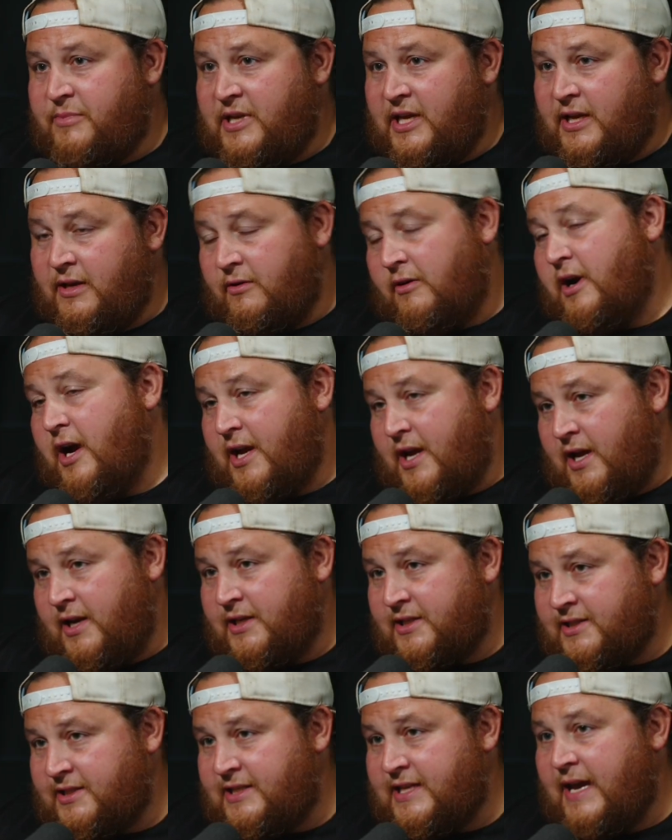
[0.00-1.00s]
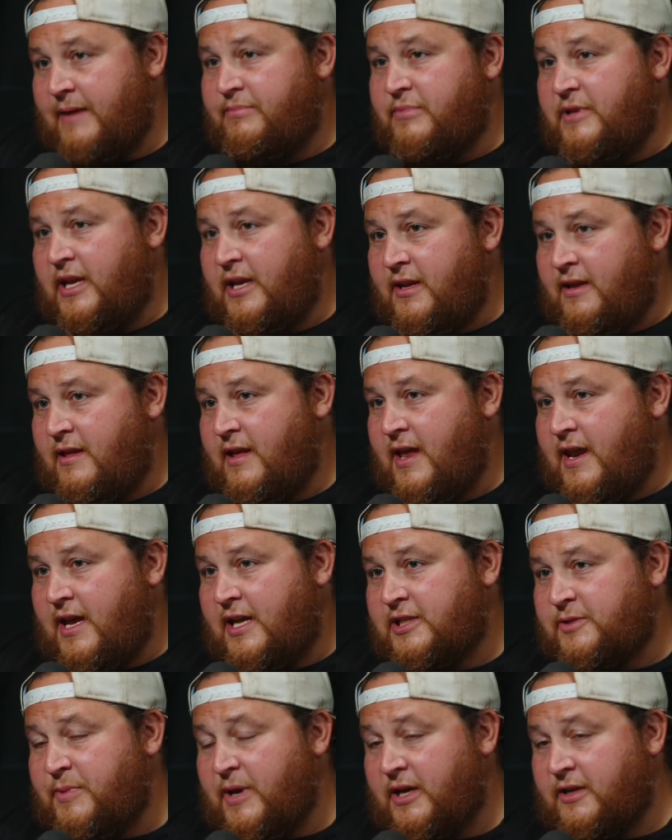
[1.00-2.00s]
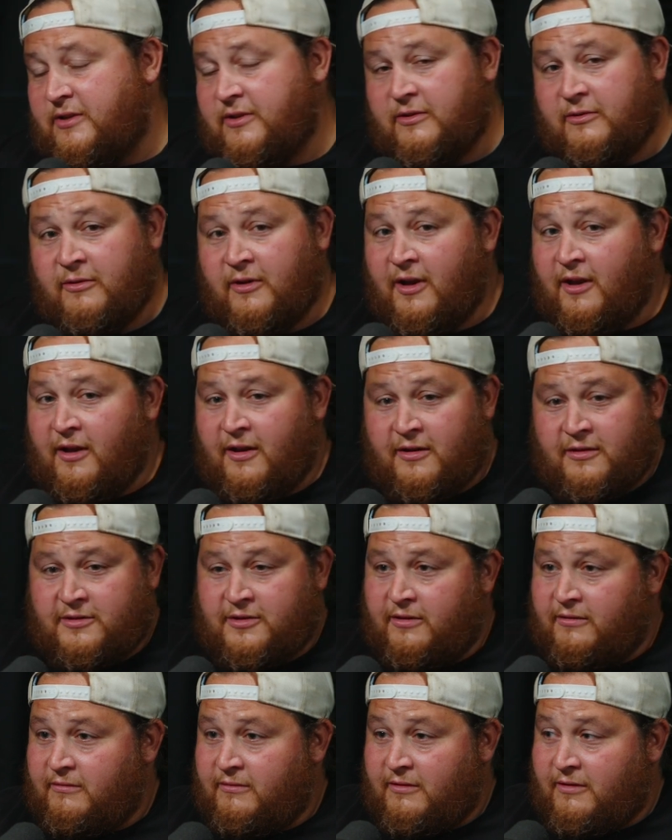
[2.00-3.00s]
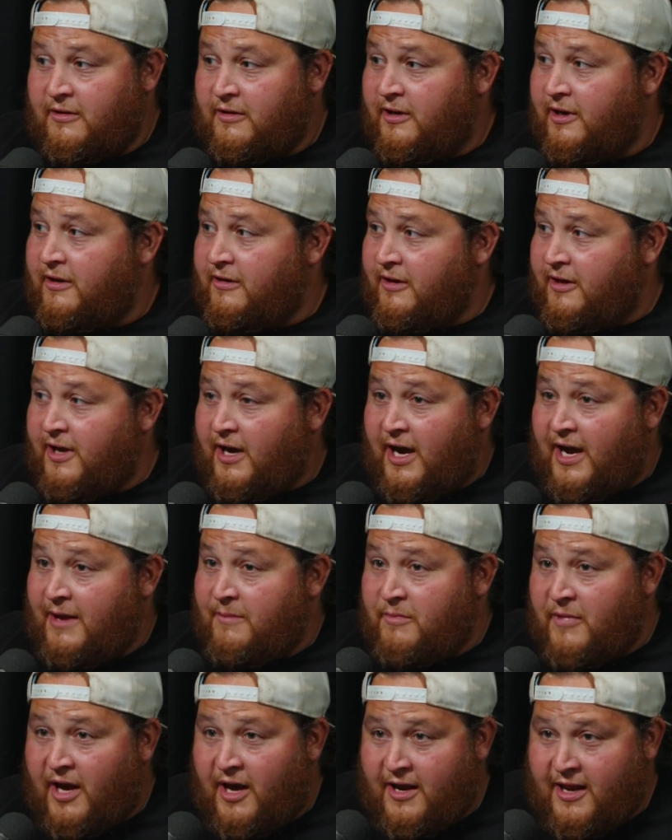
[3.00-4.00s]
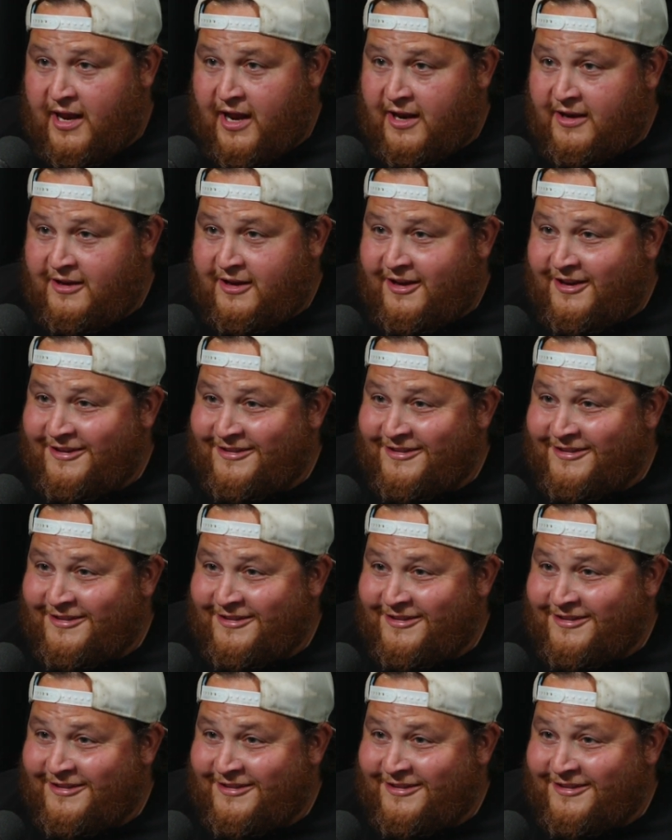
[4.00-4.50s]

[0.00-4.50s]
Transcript: in, or I kind of stepped in that aspect too. So clearly I'm not handy.